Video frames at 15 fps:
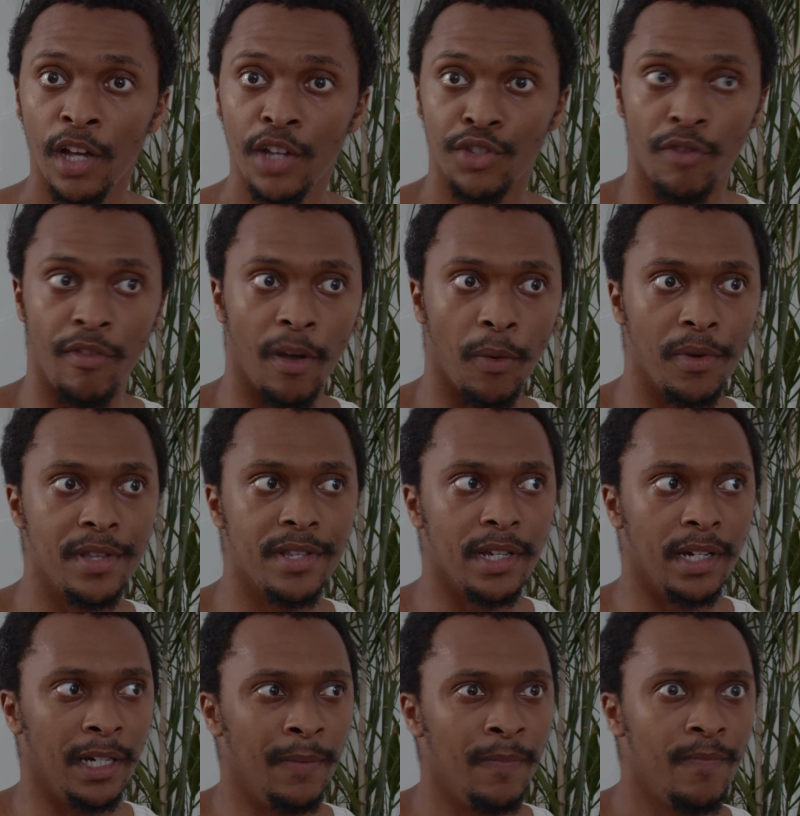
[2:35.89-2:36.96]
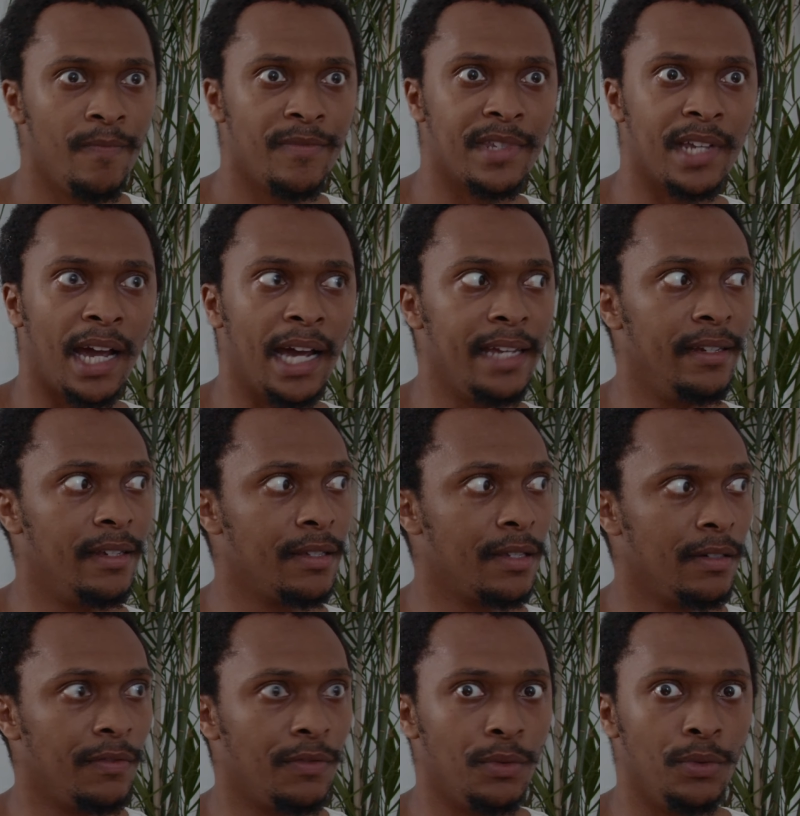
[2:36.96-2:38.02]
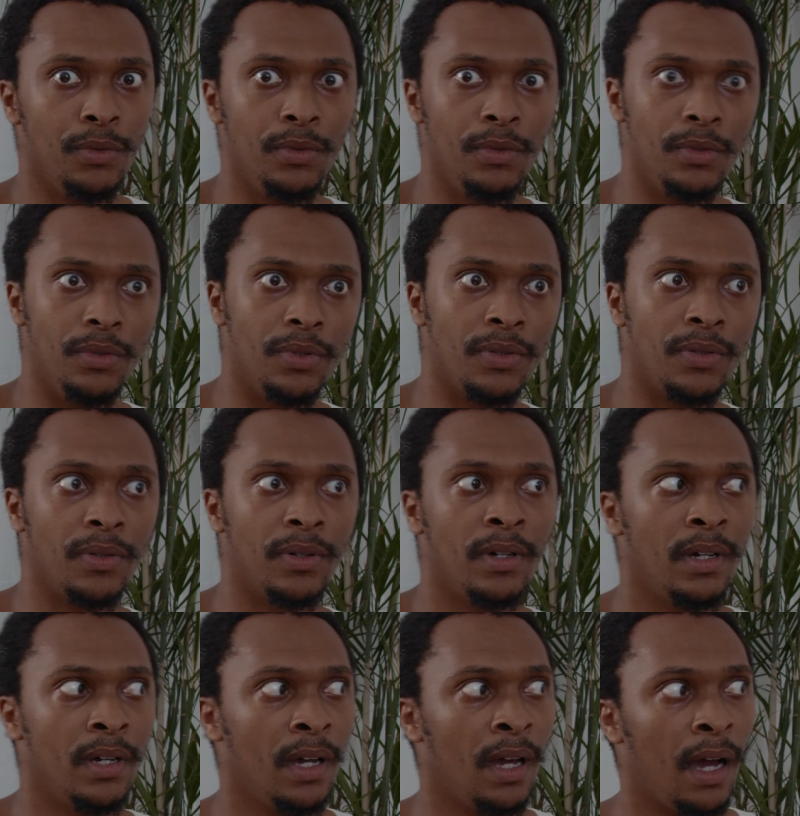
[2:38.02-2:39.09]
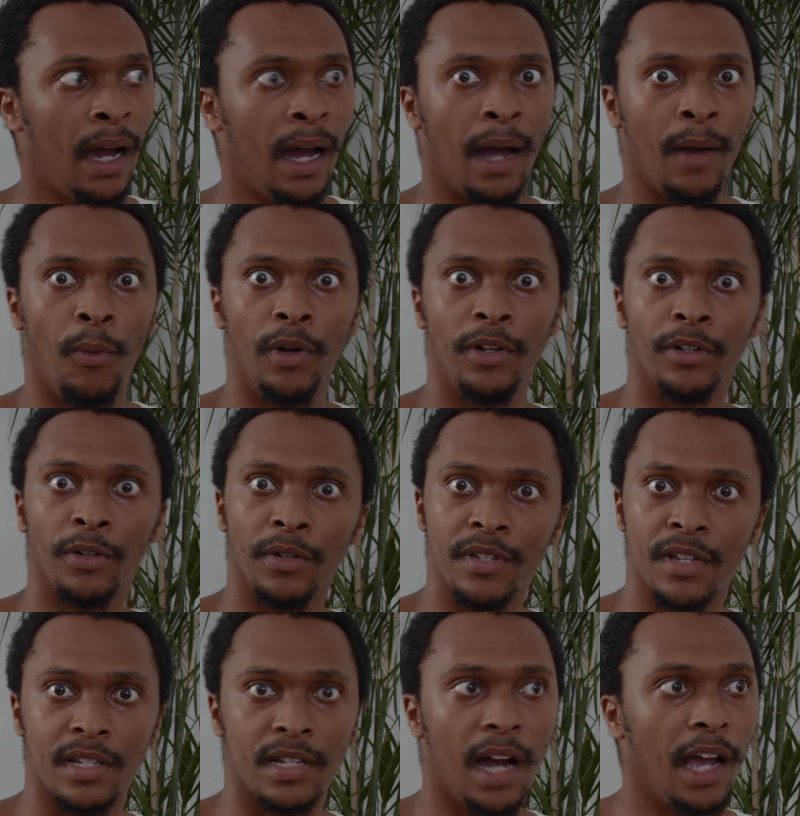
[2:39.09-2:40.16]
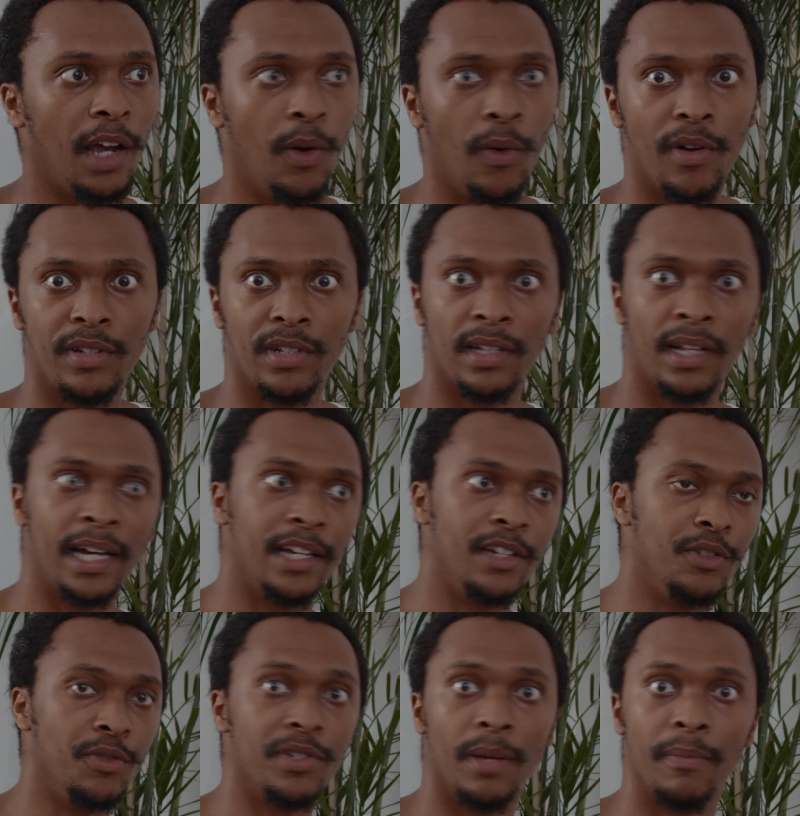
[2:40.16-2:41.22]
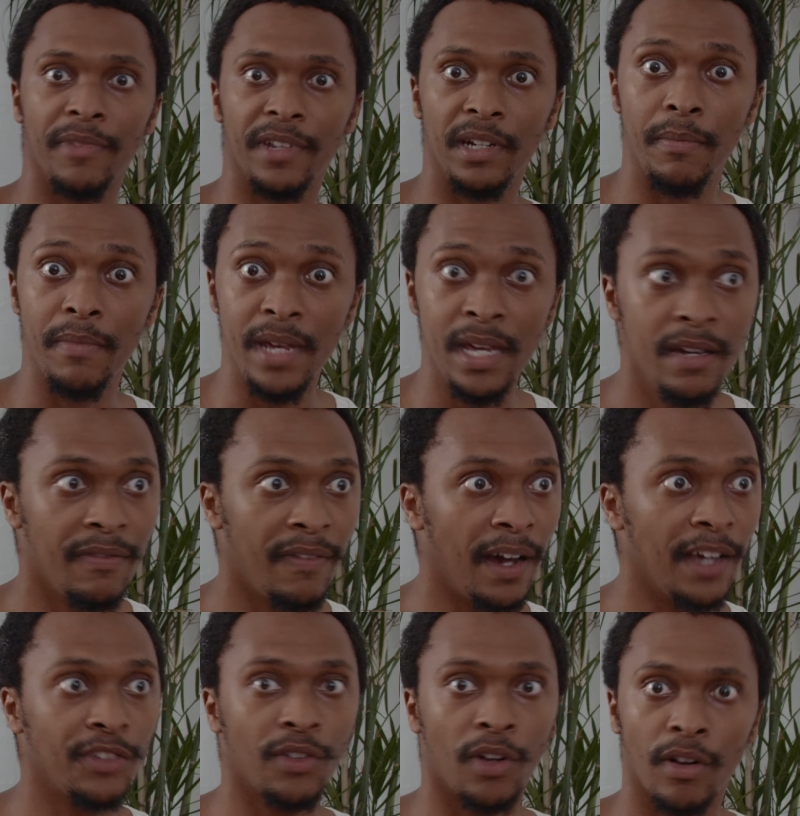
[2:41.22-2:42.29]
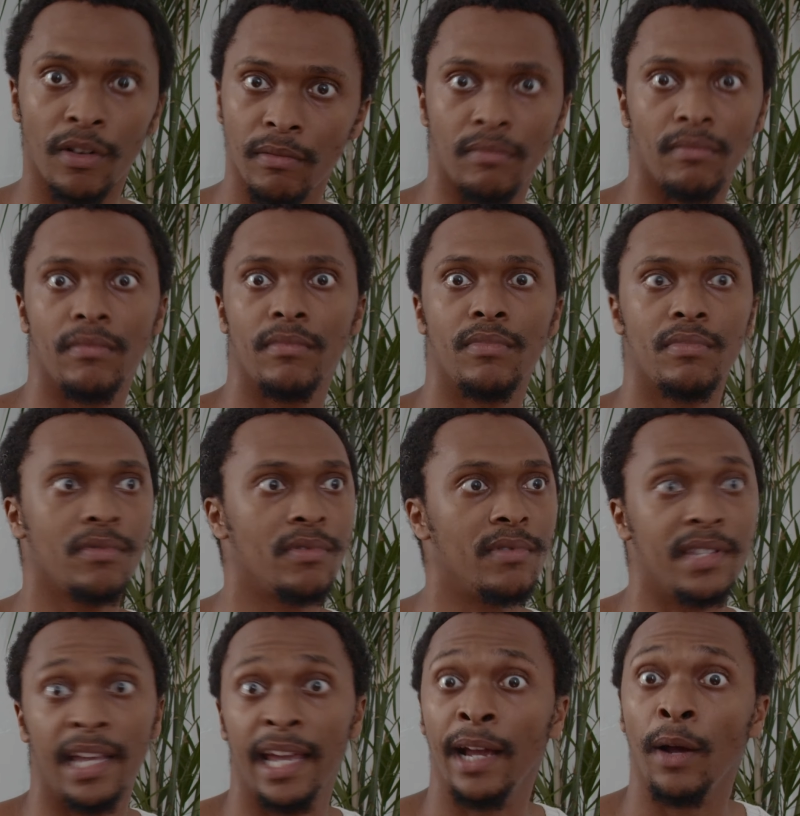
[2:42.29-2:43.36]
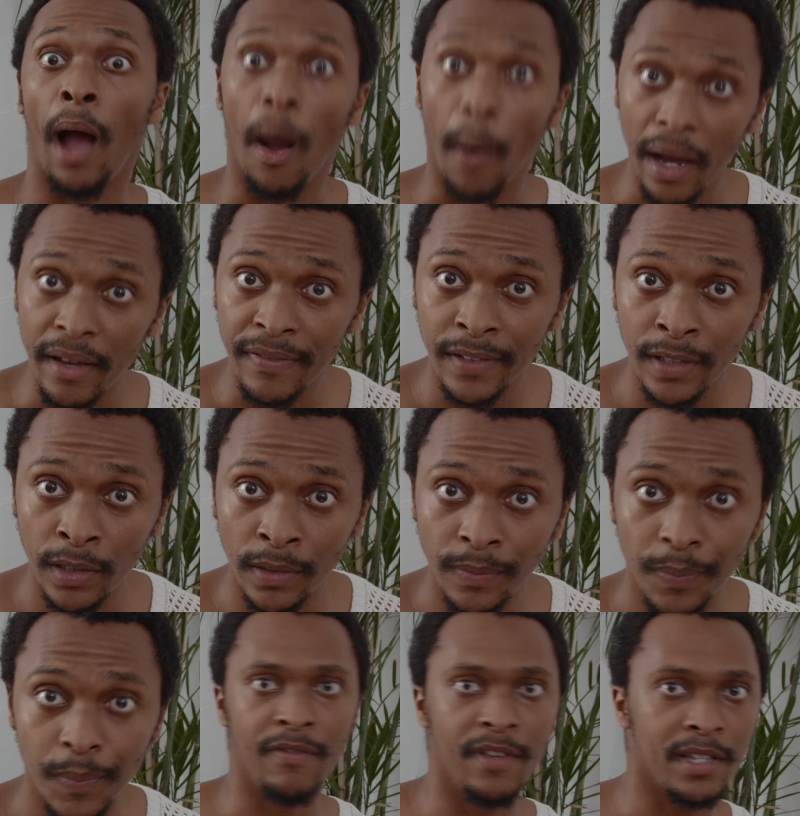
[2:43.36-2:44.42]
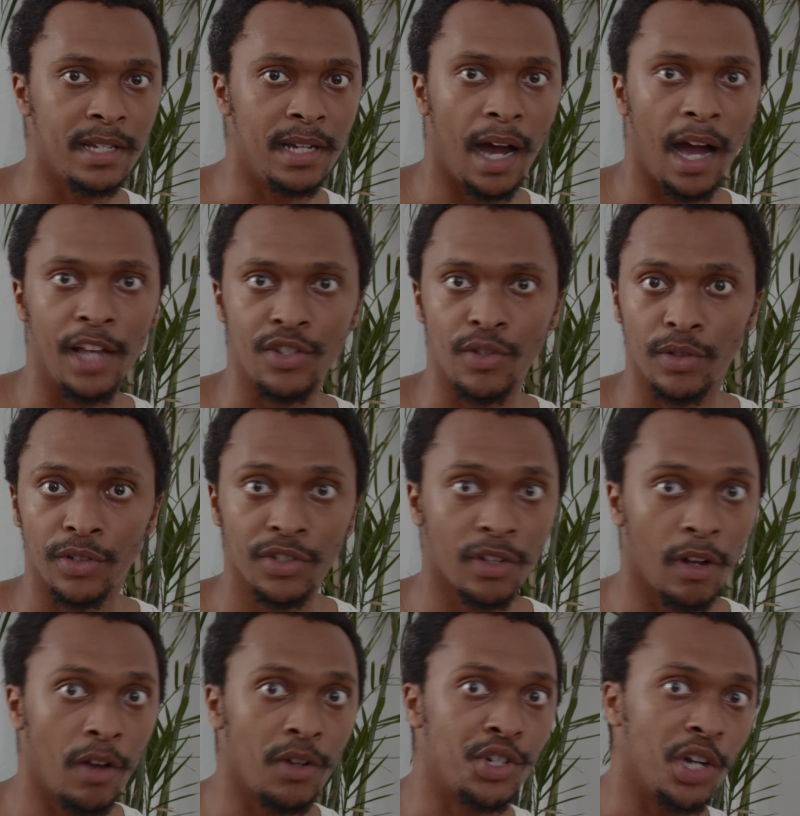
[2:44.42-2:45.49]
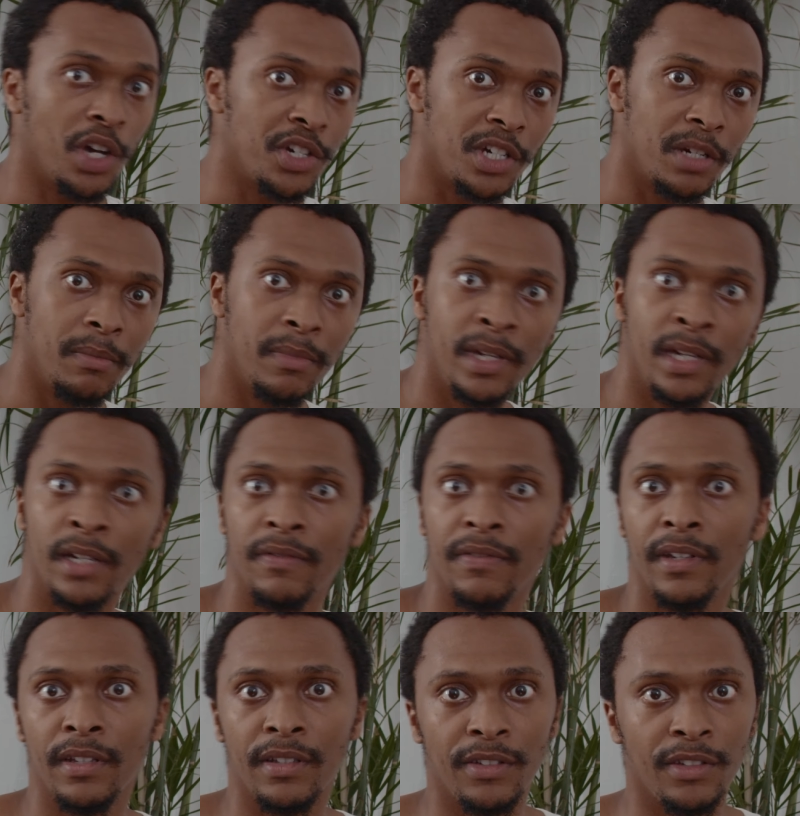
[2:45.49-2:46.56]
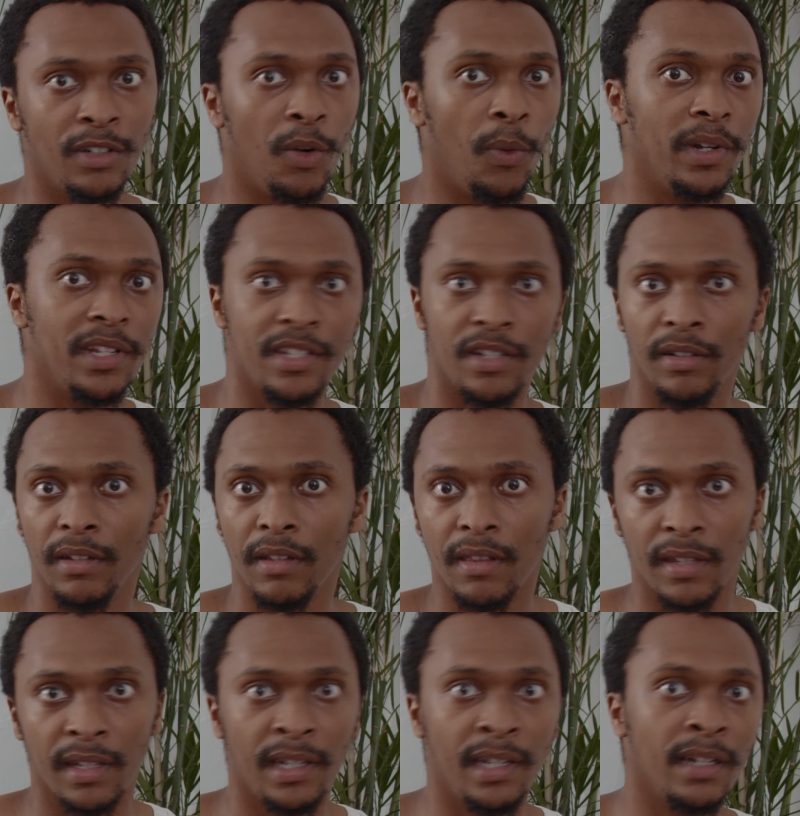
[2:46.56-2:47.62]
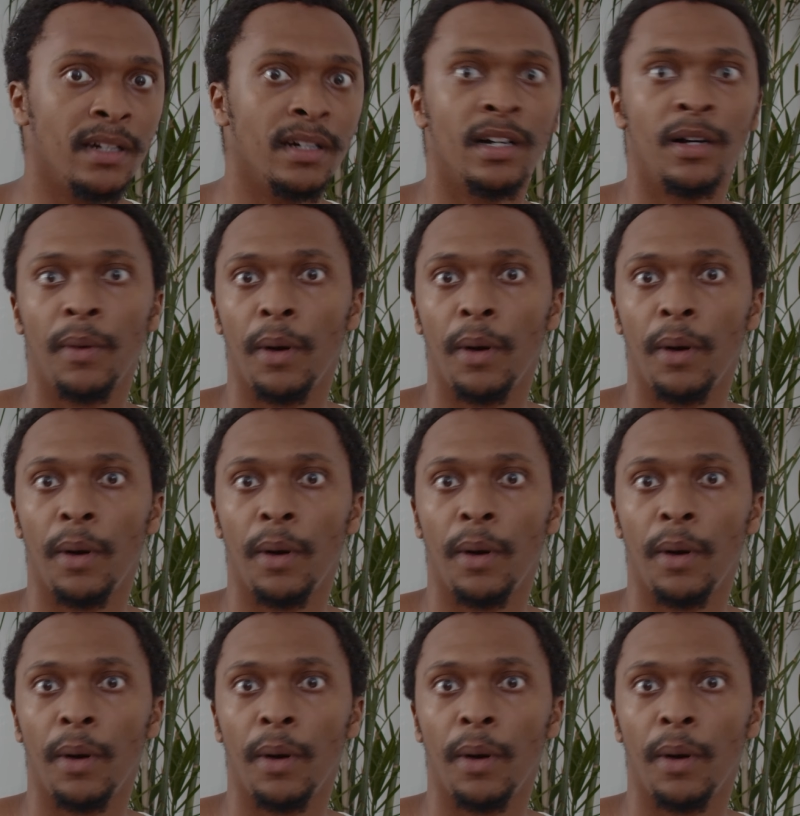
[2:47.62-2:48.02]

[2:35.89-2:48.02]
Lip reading: So there was a tightness of, ooh, I wonder, is this guy going to like do something to me if I start saying how I feel? If this guy is going to start judging me, if he, what is he going to think?